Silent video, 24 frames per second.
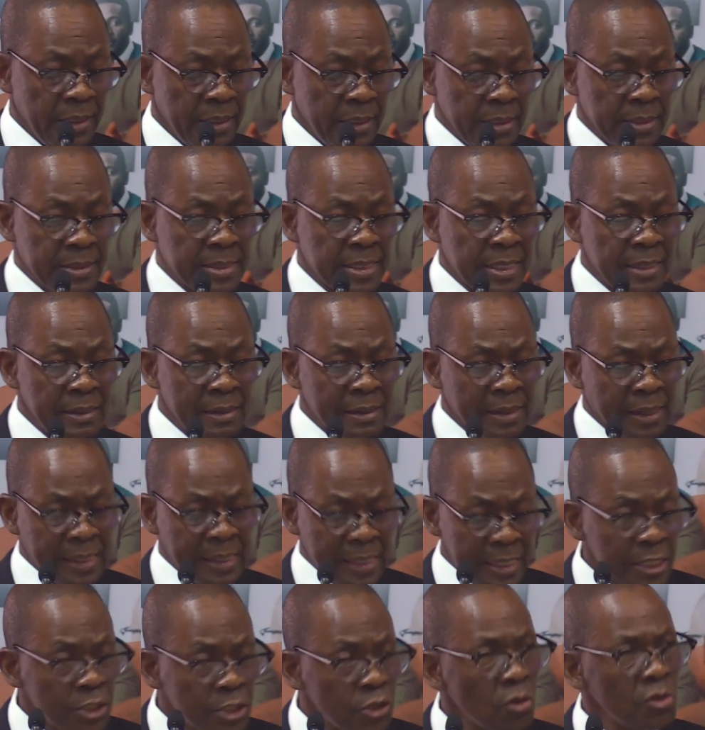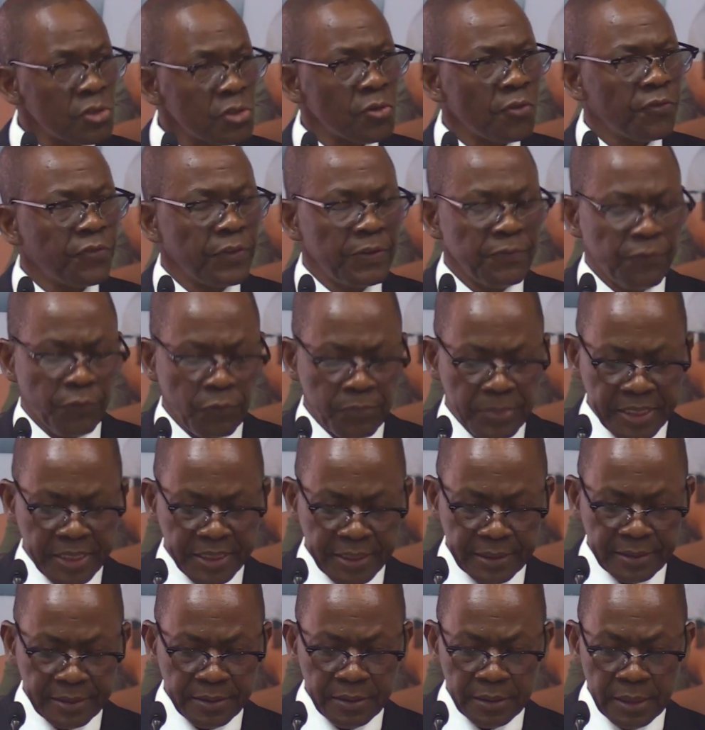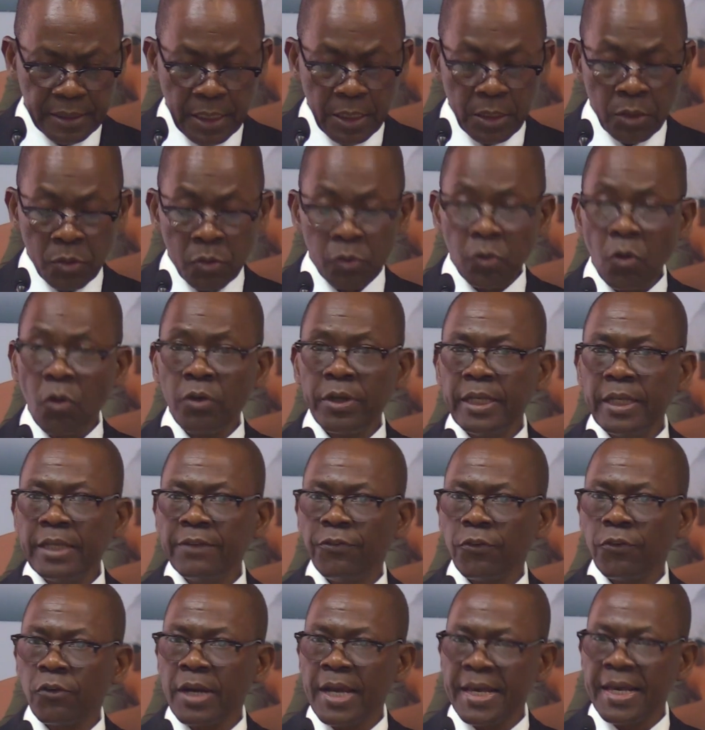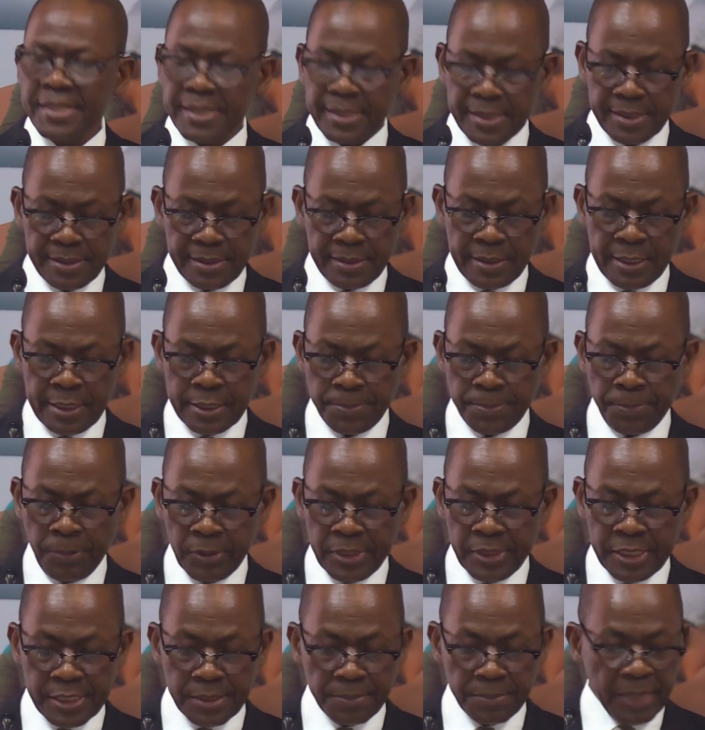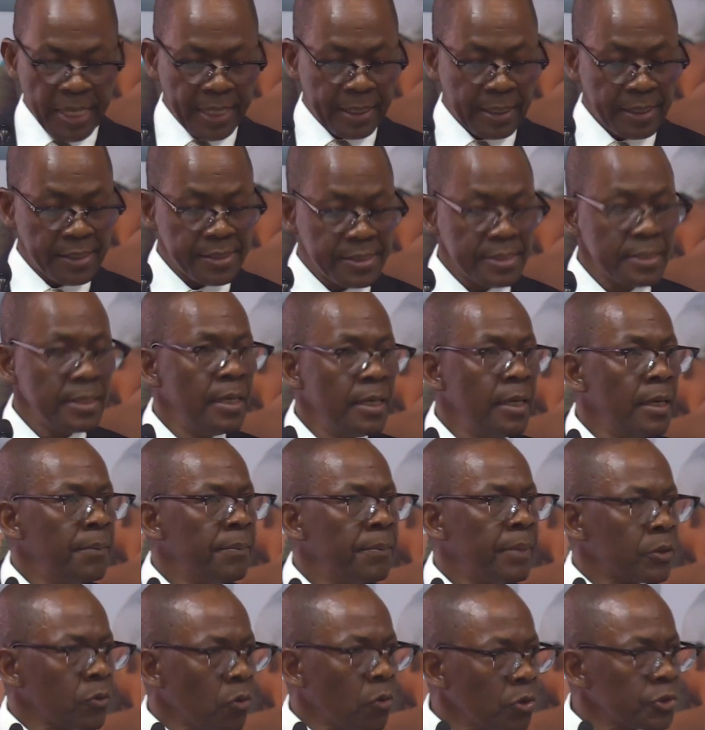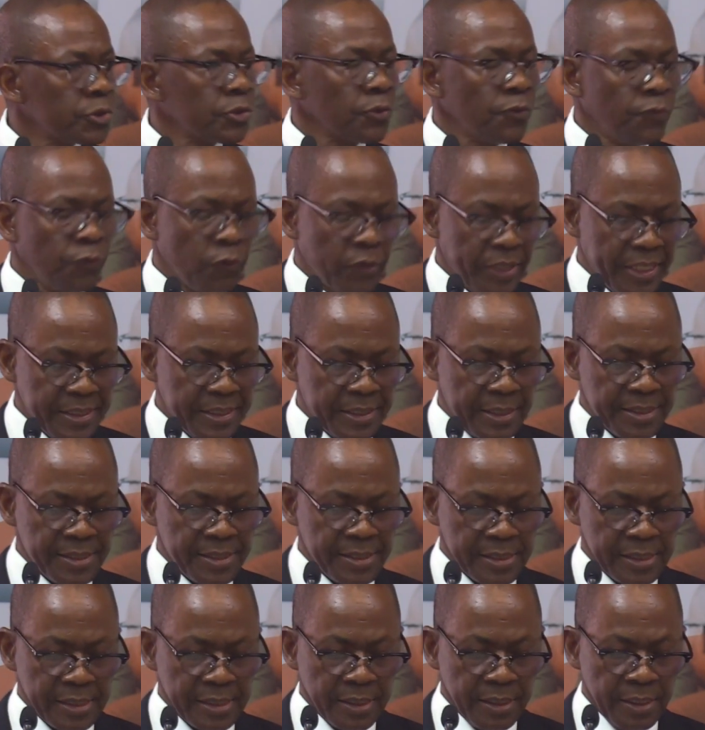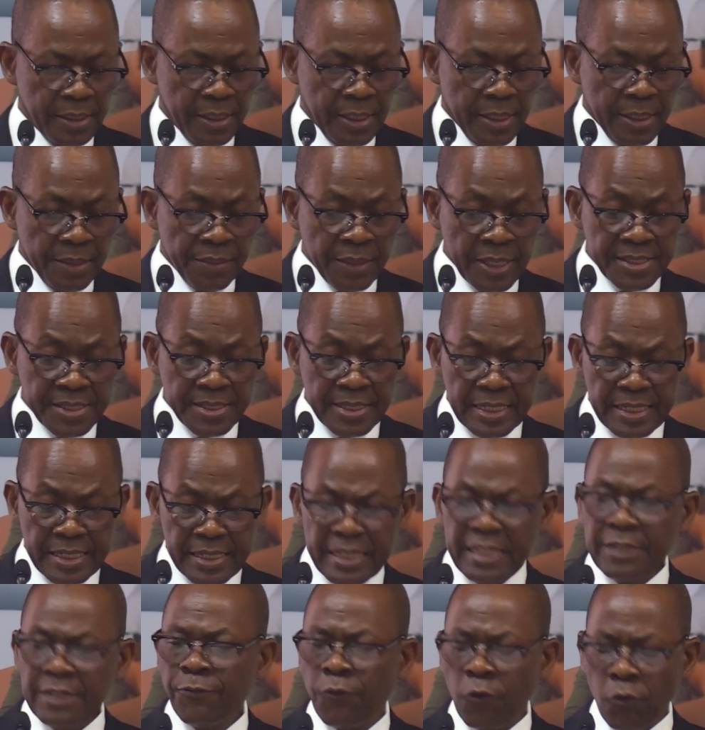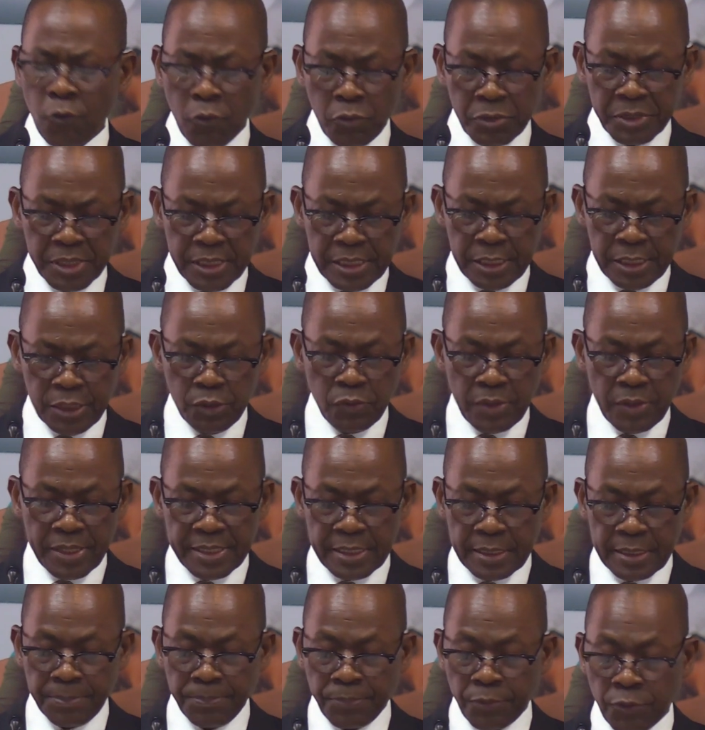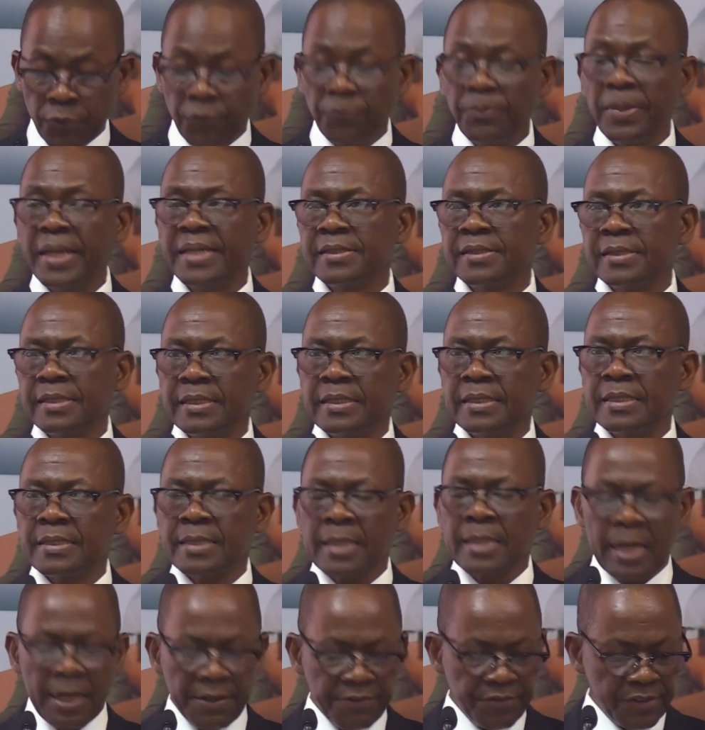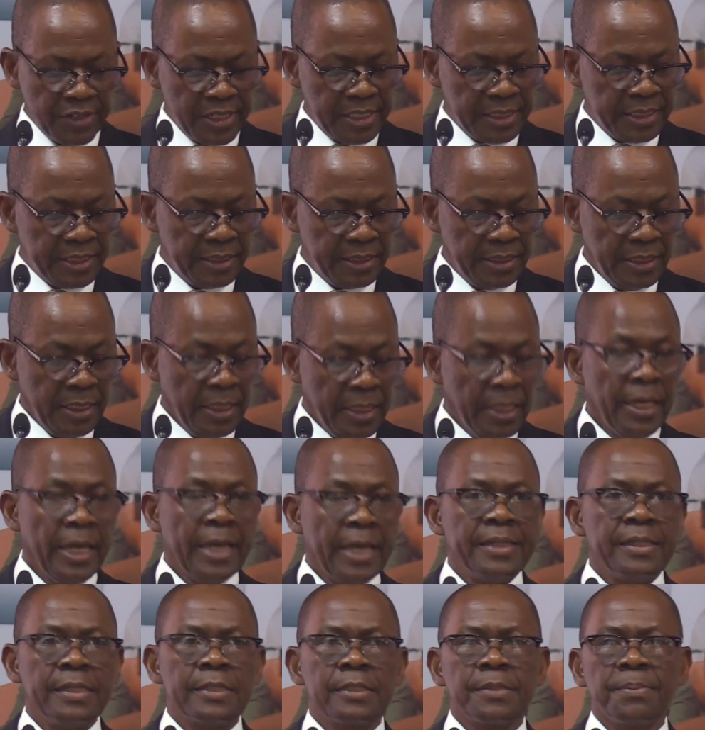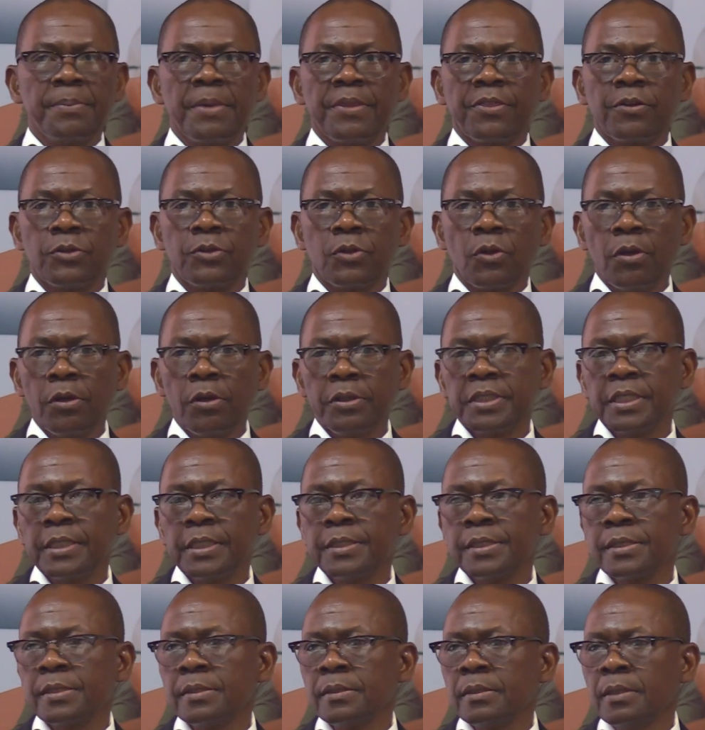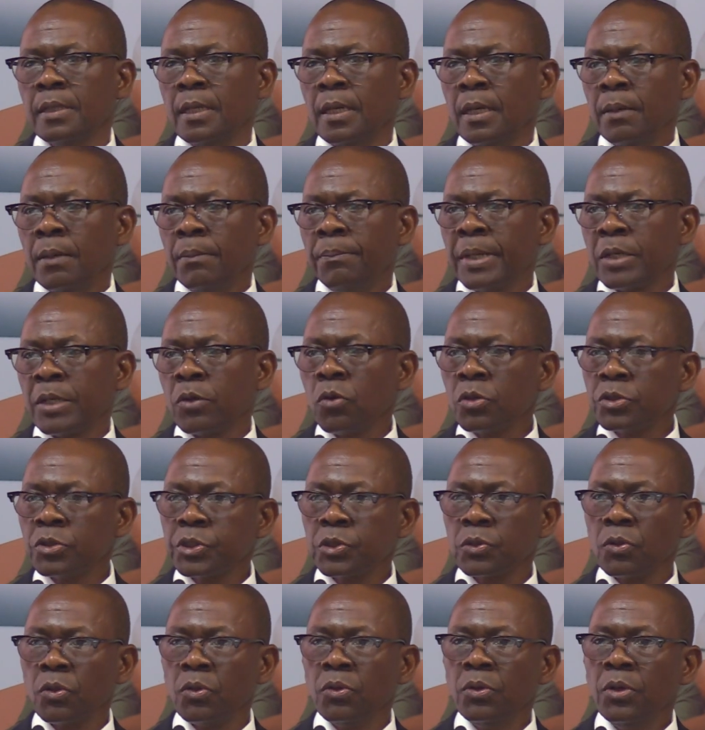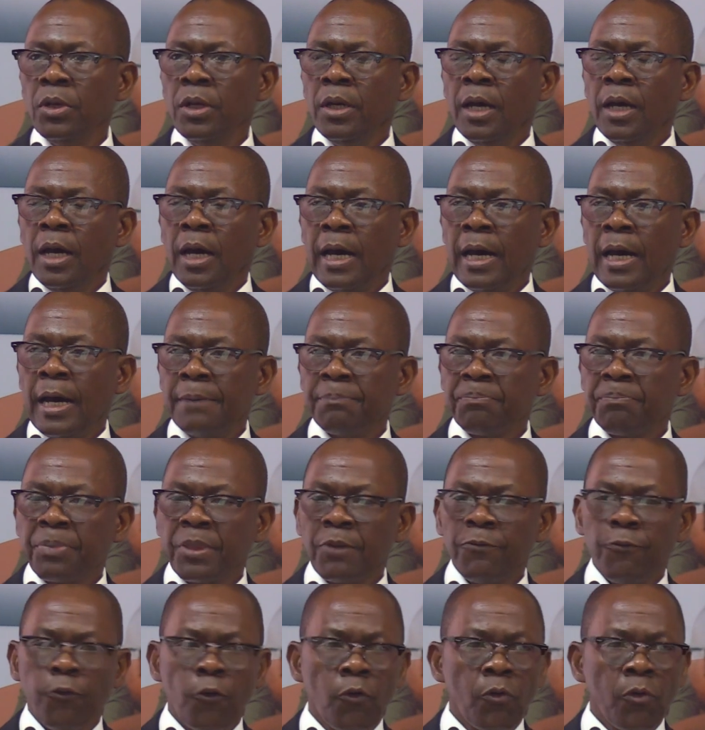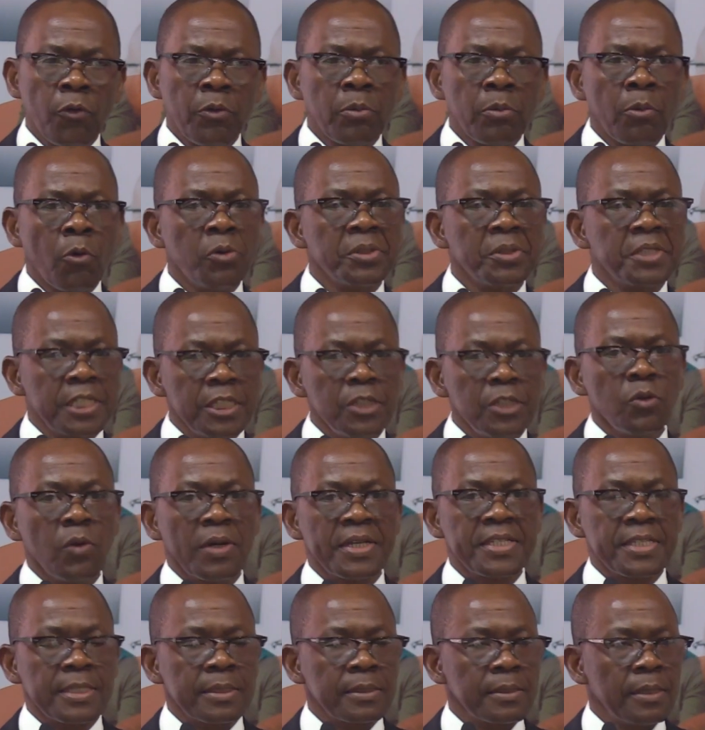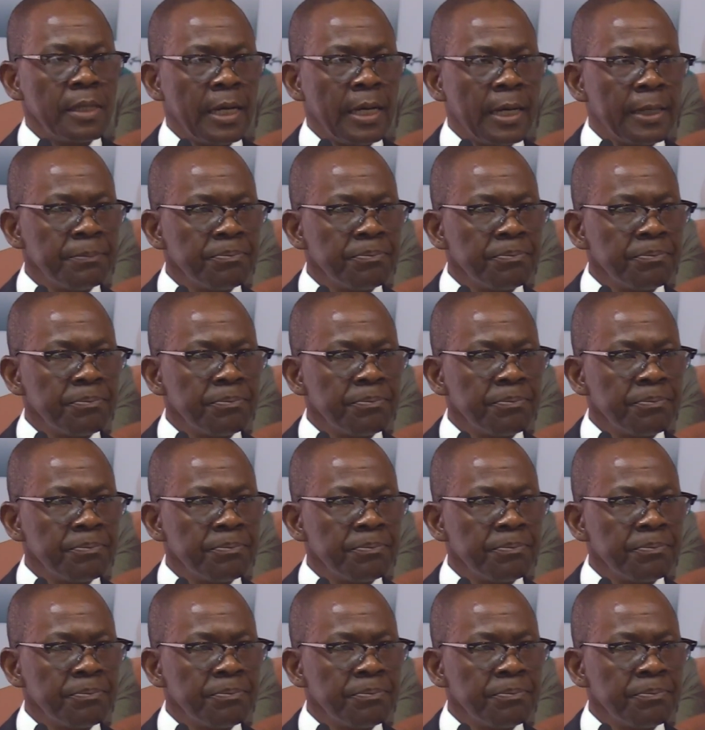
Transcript: is a key source of information, not only for us as policymakers, but also for industry. That's the need for continuous improvement in its coverage and its methodologies, but also for continuous